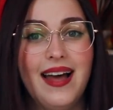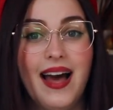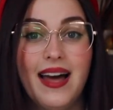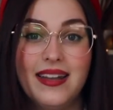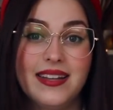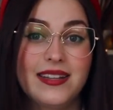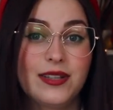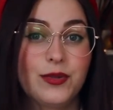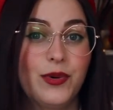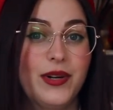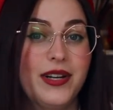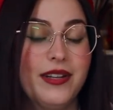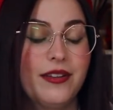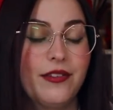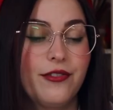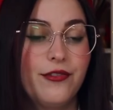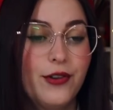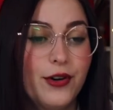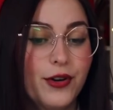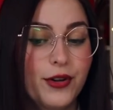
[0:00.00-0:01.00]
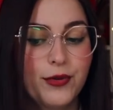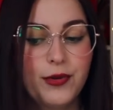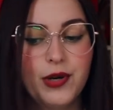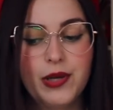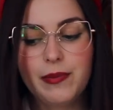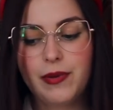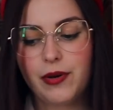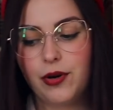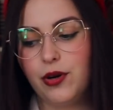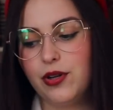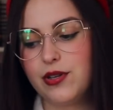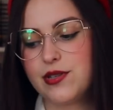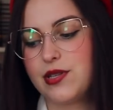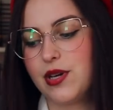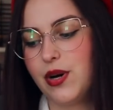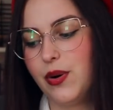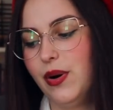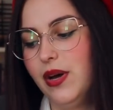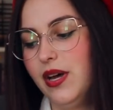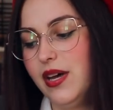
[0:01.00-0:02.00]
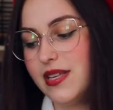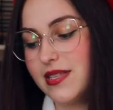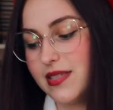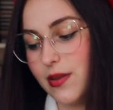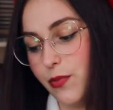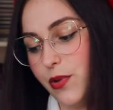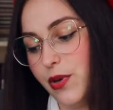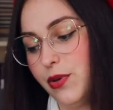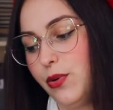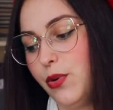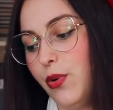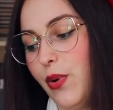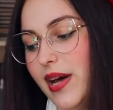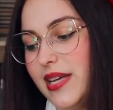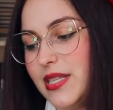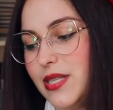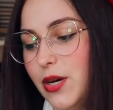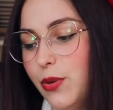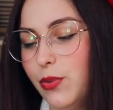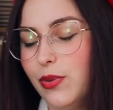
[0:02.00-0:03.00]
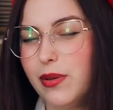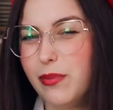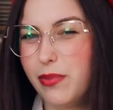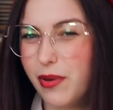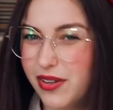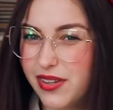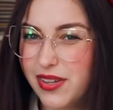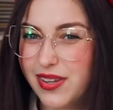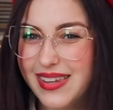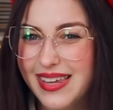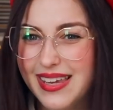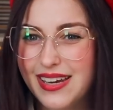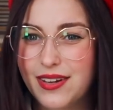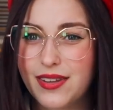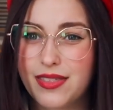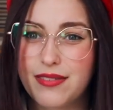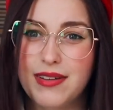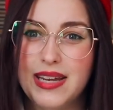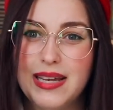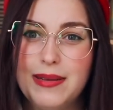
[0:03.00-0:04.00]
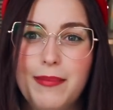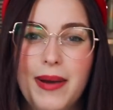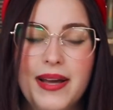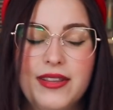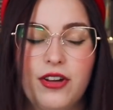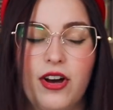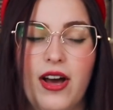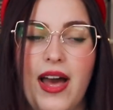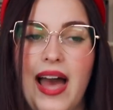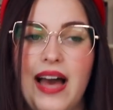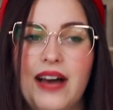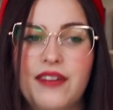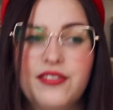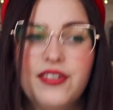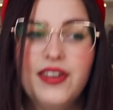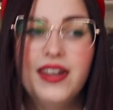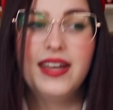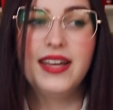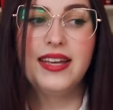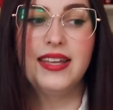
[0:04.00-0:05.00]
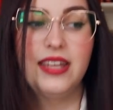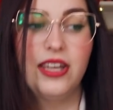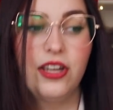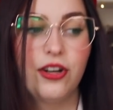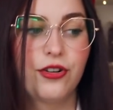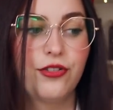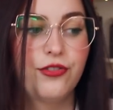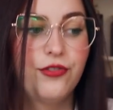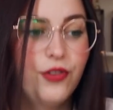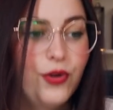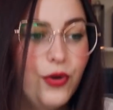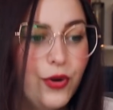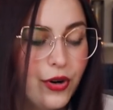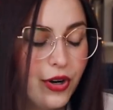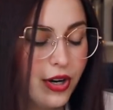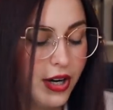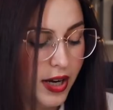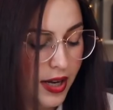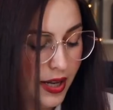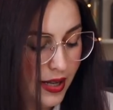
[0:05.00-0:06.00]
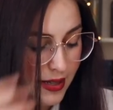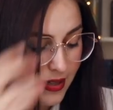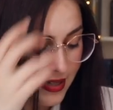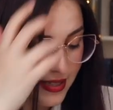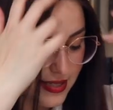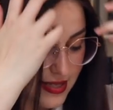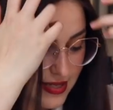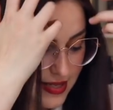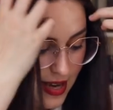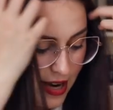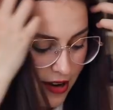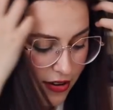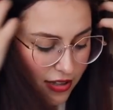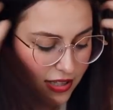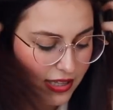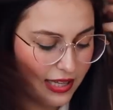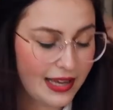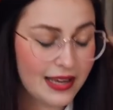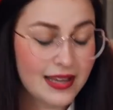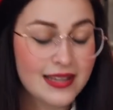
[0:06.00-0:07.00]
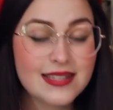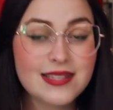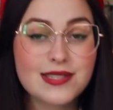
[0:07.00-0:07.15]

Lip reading: another one in the fourth one, but also someone who has only bought year three might not have year four necessarily.